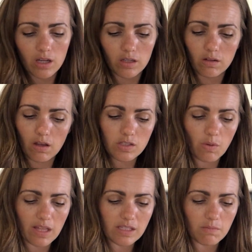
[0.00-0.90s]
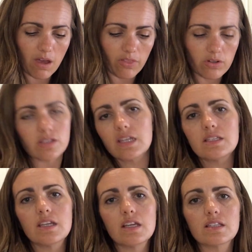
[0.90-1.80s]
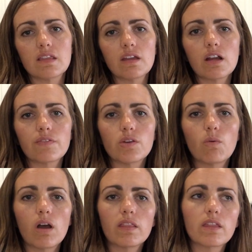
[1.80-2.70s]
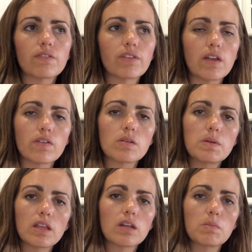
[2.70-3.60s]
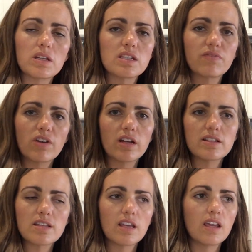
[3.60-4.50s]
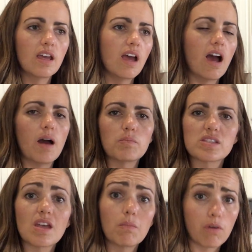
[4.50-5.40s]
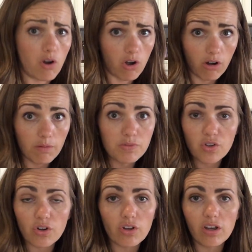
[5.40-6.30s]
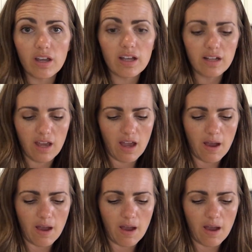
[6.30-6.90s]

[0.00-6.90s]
You can also add some other seasonings in there if you want the flavor to be a little bit different. Some herbs are good.